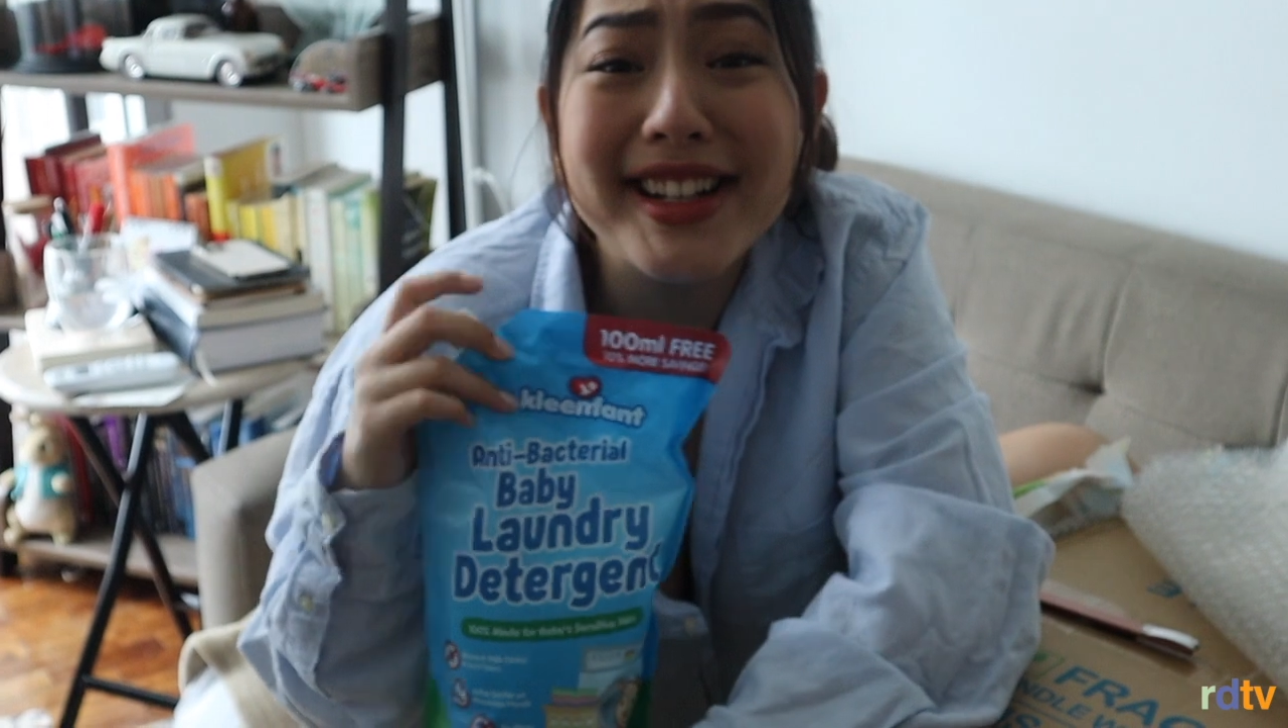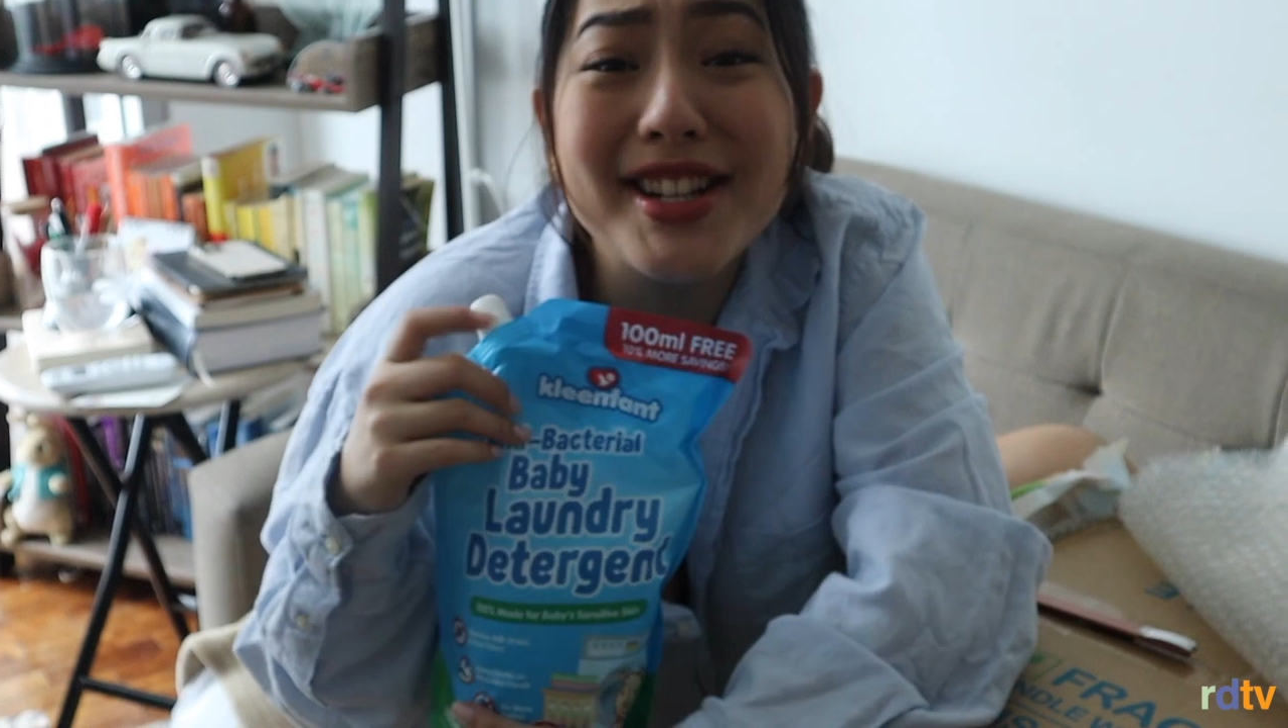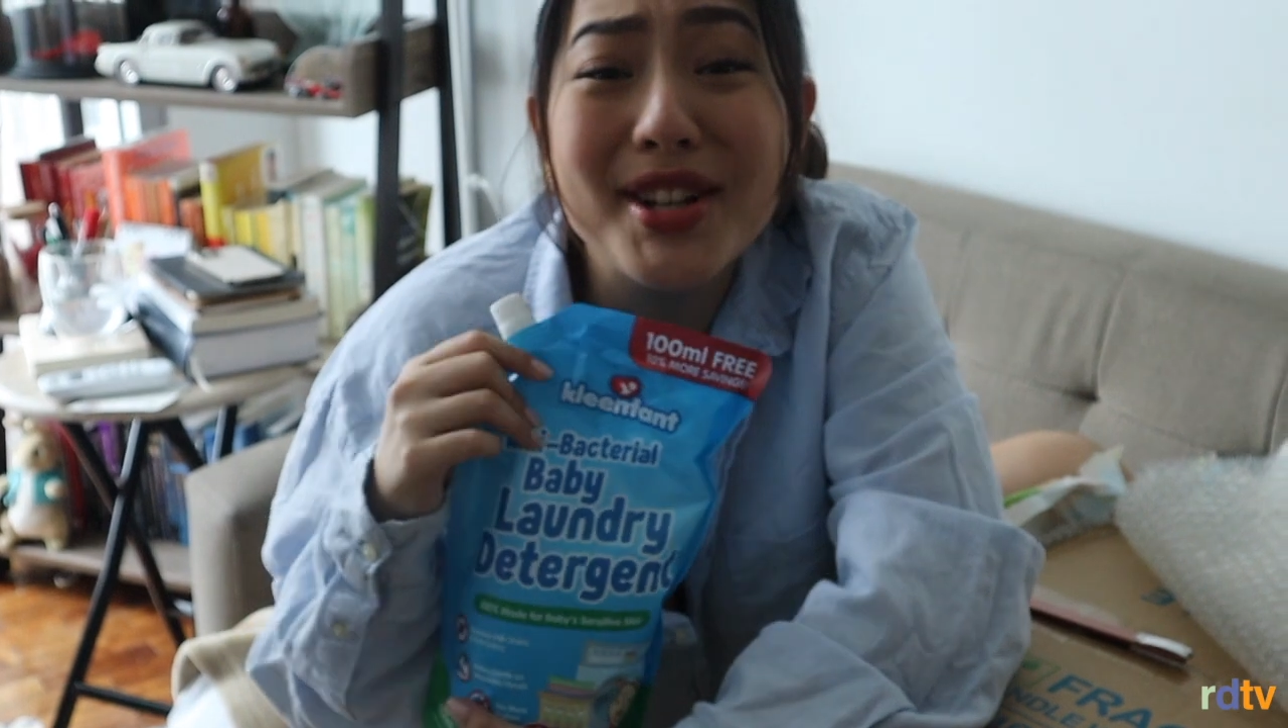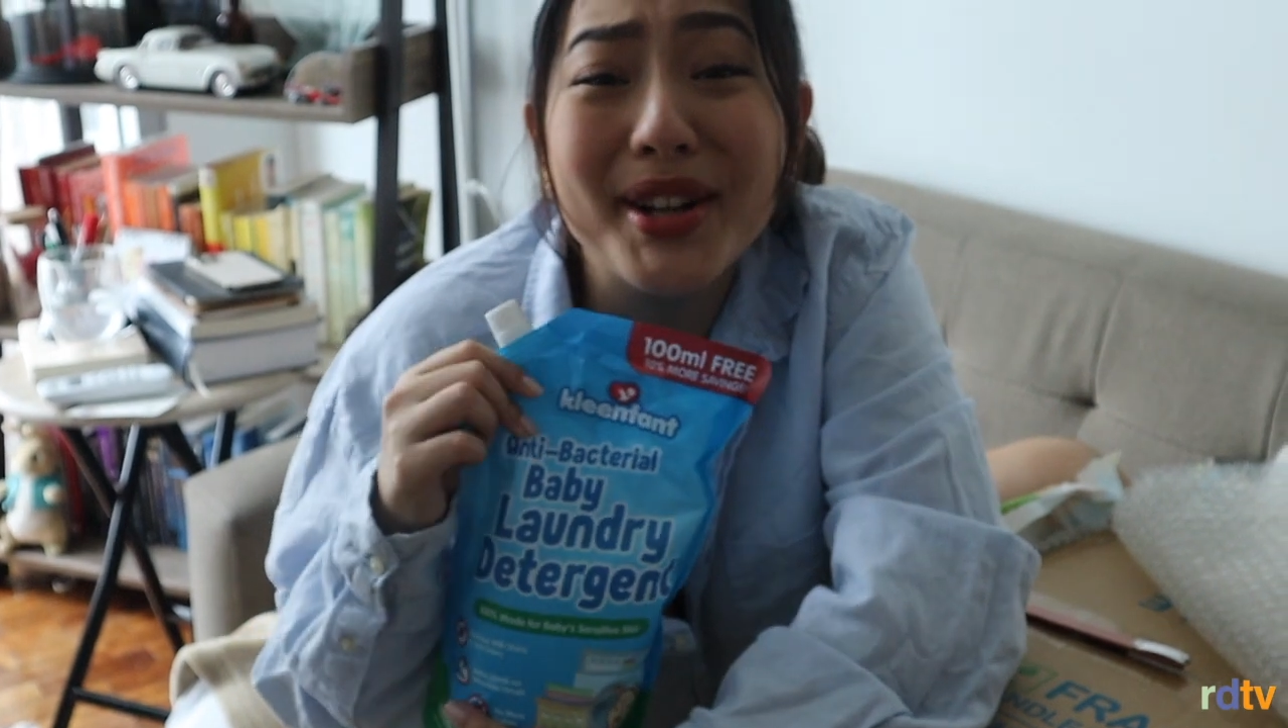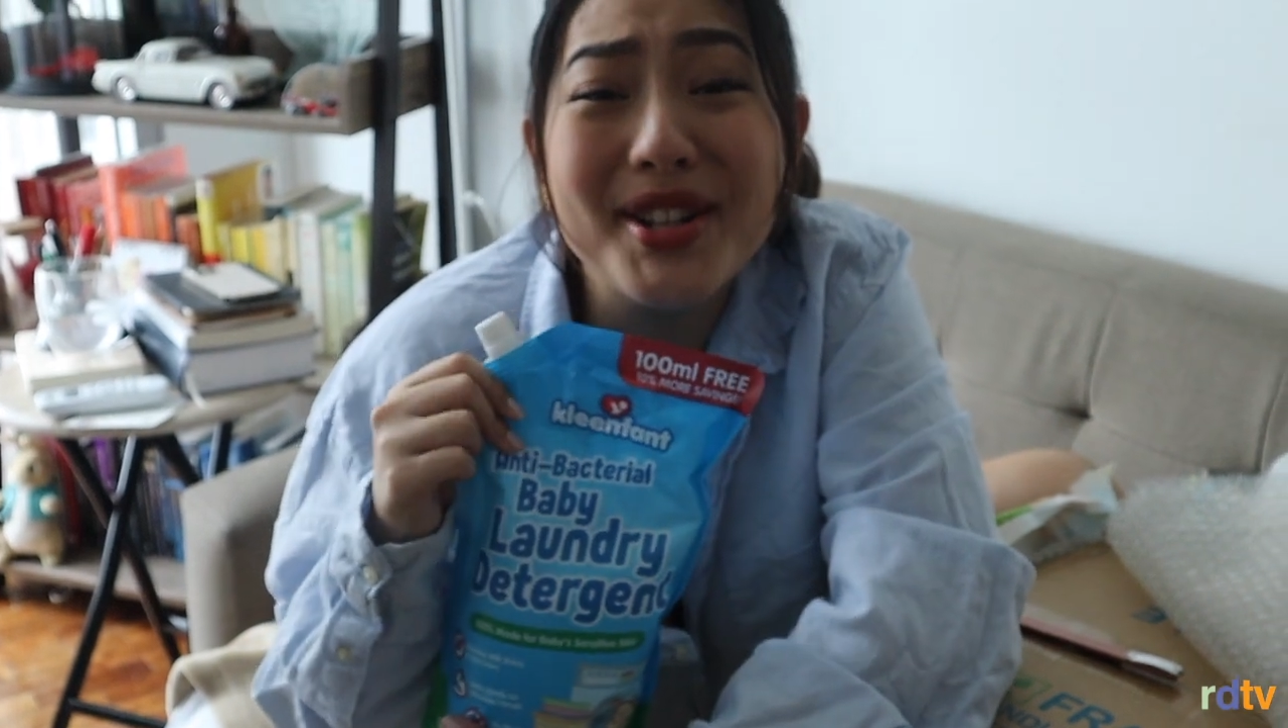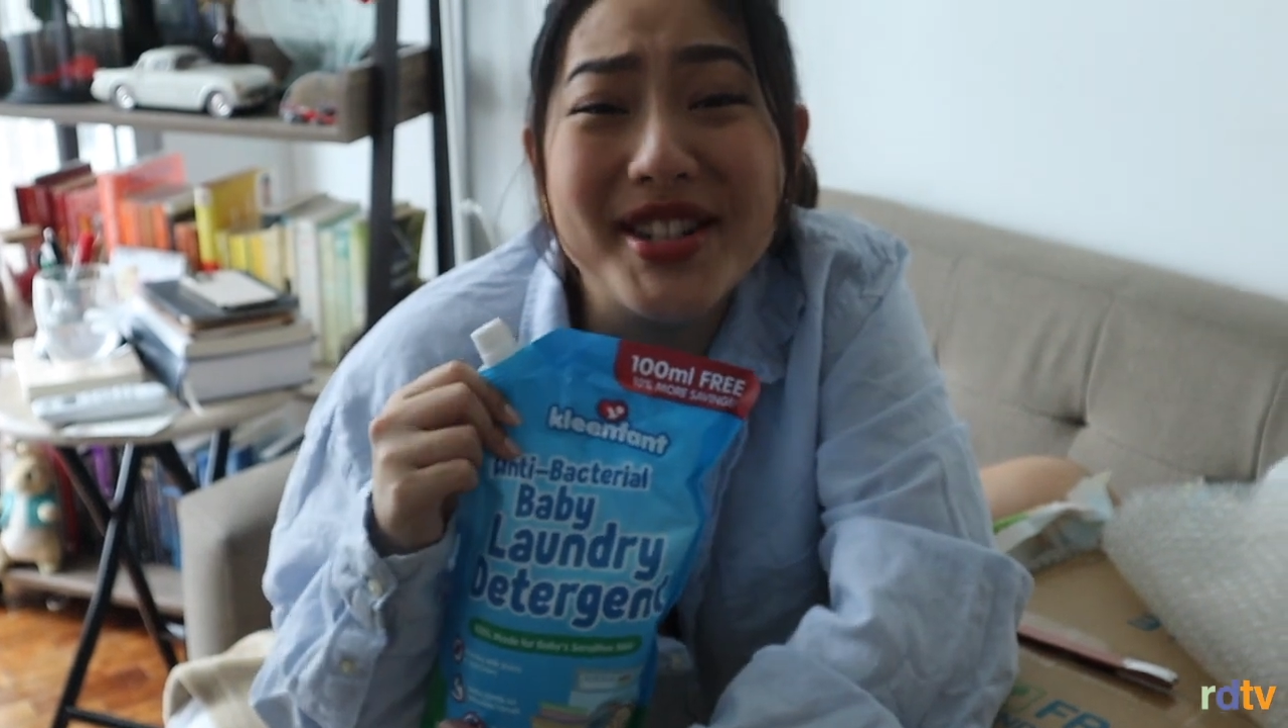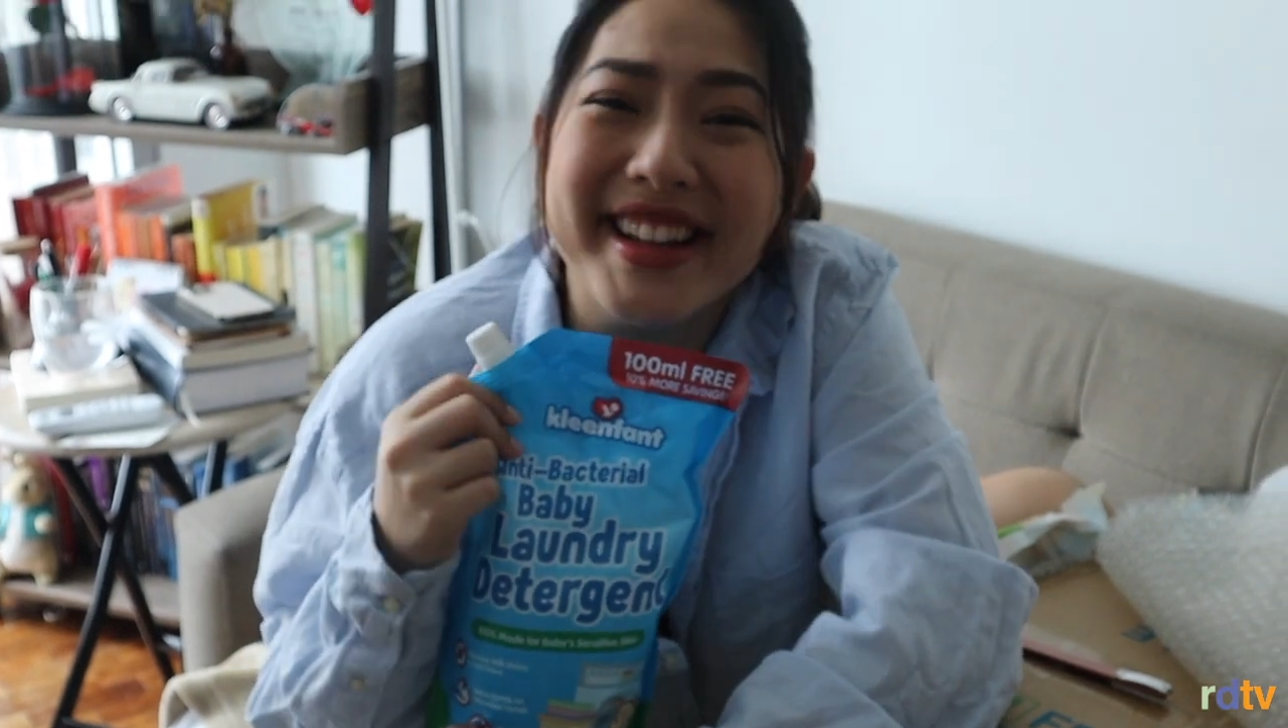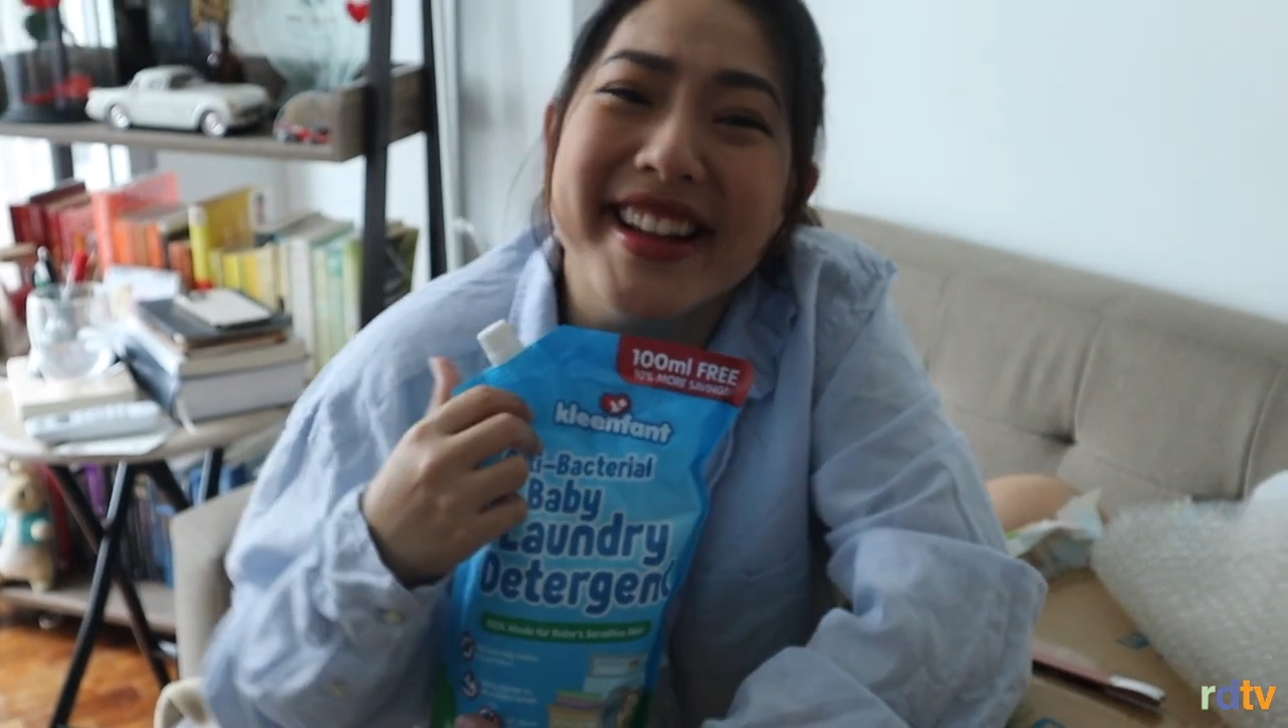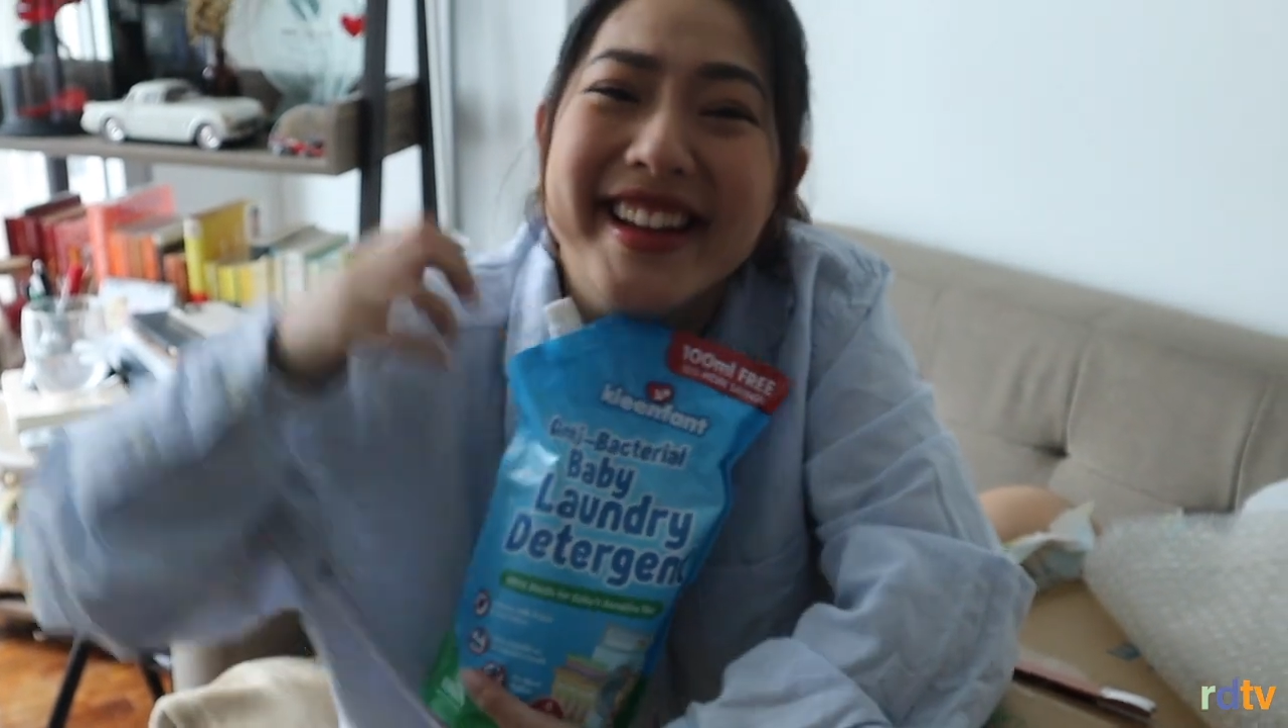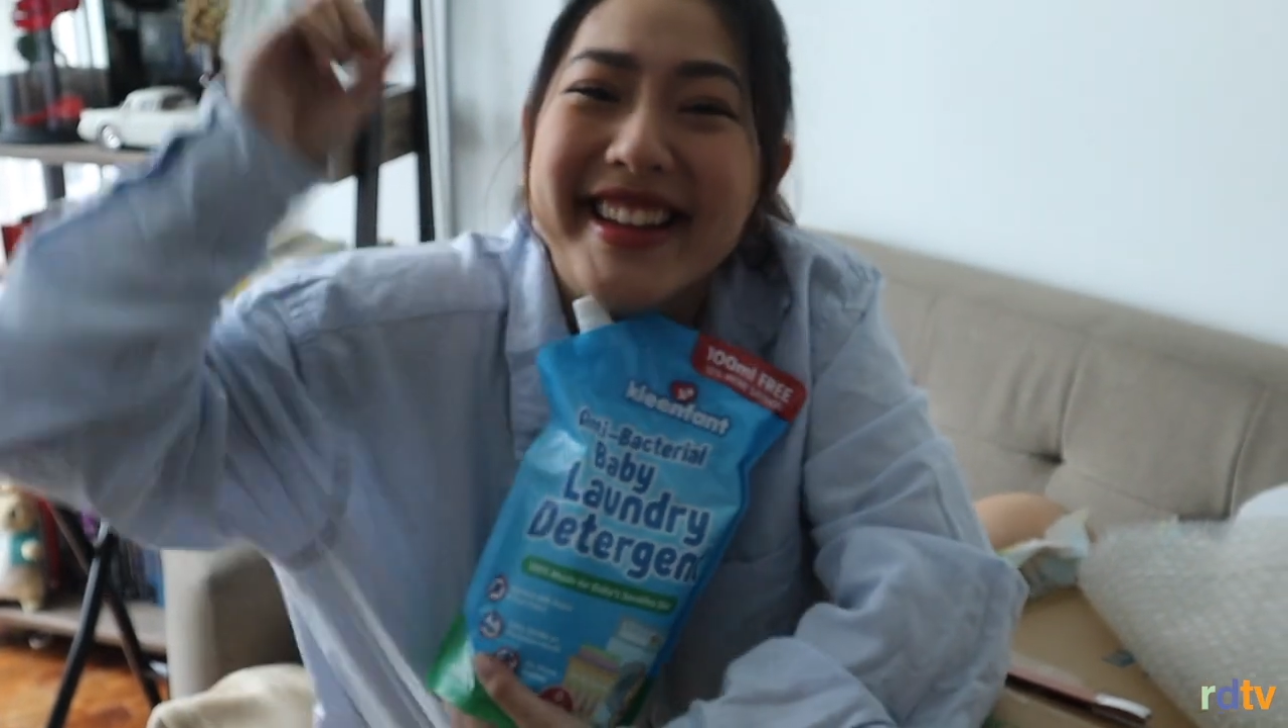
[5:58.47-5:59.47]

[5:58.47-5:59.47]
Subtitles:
detergent.